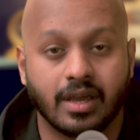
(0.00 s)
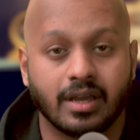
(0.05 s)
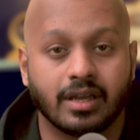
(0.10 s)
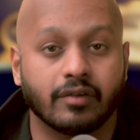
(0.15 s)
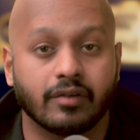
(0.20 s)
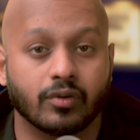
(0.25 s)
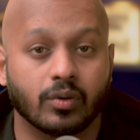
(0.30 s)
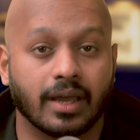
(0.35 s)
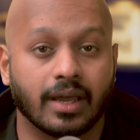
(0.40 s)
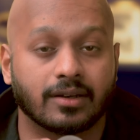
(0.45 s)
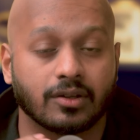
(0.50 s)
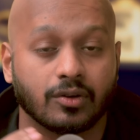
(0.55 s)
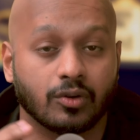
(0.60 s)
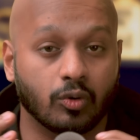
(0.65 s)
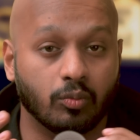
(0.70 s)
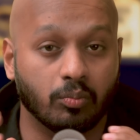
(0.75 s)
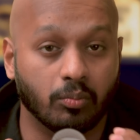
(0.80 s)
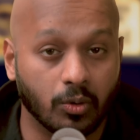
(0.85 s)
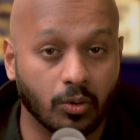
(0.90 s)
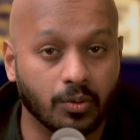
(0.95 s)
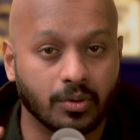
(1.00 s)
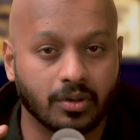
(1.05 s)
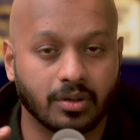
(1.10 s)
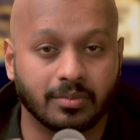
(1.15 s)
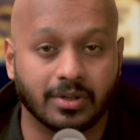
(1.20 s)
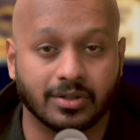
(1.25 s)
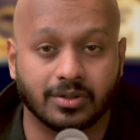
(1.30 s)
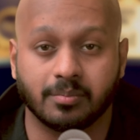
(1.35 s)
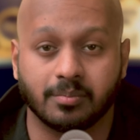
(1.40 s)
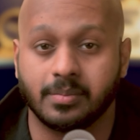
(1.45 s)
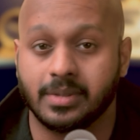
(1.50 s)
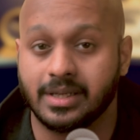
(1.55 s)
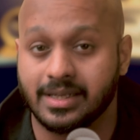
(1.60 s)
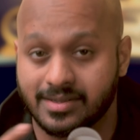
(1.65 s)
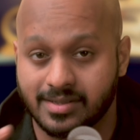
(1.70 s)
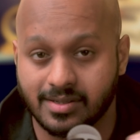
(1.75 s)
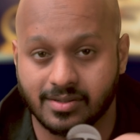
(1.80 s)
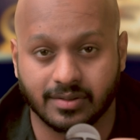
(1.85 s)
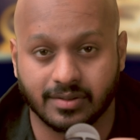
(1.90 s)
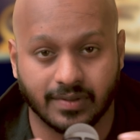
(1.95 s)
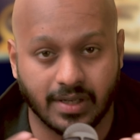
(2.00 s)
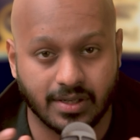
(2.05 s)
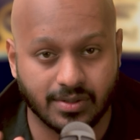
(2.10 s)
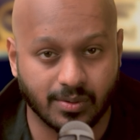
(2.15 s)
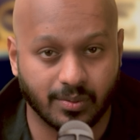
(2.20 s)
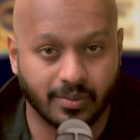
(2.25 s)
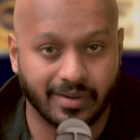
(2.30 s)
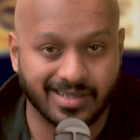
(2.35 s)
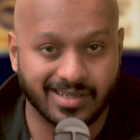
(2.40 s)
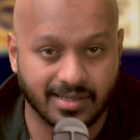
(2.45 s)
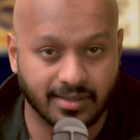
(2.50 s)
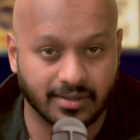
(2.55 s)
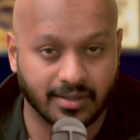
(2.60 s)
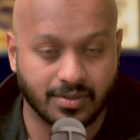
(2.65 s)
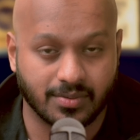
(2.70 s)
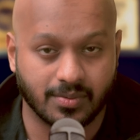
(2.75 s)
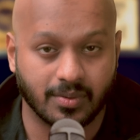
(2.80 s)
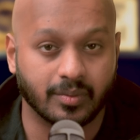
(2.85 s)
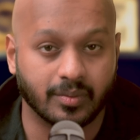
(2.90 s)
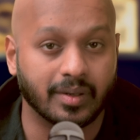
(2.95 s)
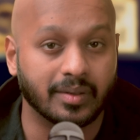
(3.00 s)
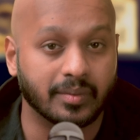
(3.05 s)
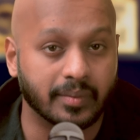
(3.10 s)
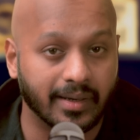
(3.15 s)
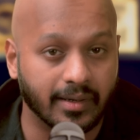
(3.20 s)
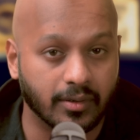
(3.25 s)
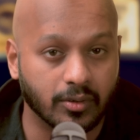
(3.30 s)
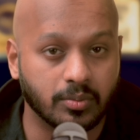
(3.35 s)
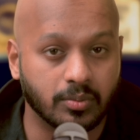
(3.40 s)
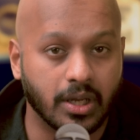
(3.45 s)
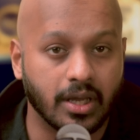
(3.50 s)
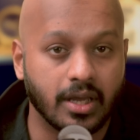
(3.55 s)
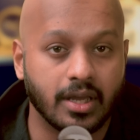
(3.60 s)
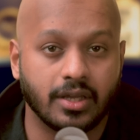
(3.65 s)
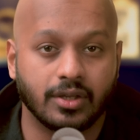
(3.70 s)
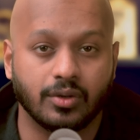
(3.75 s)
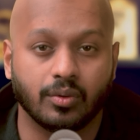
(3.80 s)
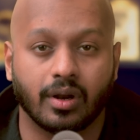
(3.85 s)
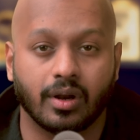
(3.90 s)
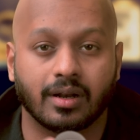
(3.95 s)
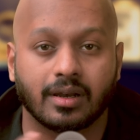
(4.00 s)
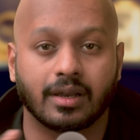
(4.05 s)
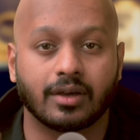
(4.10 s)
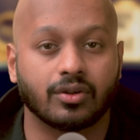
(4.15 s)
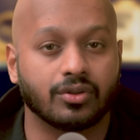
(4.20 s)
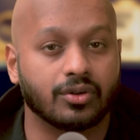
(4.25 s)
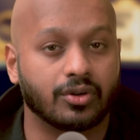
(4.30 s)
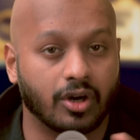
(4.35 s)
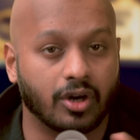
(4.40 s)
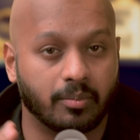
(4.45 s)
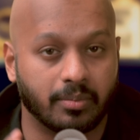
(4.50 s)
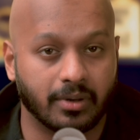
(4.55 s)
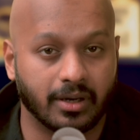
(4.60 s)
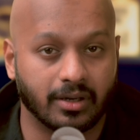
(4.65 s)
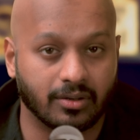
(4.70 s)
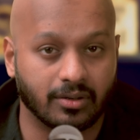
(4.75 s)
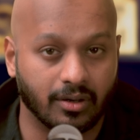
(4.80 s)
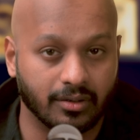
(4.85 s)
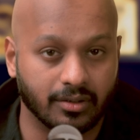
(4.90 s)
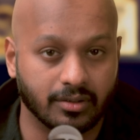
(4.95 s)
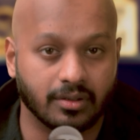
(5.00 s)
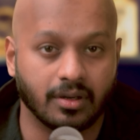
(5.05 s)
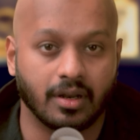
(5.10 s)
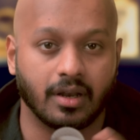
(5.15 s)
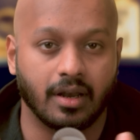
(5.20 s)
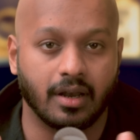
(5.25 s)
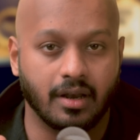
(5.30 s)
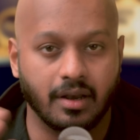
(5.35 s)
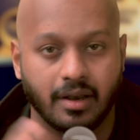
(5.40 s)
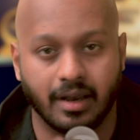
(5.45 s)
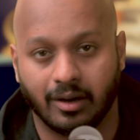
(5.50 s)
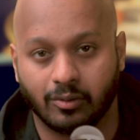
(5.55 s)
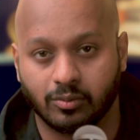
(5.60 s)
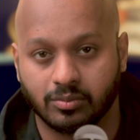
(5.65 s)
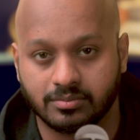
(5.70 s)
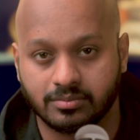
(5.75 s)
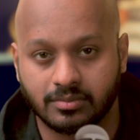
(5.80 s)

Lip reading: If you'd like to know more about the basics of ISO 27001 2022, you can click on the top right corner now.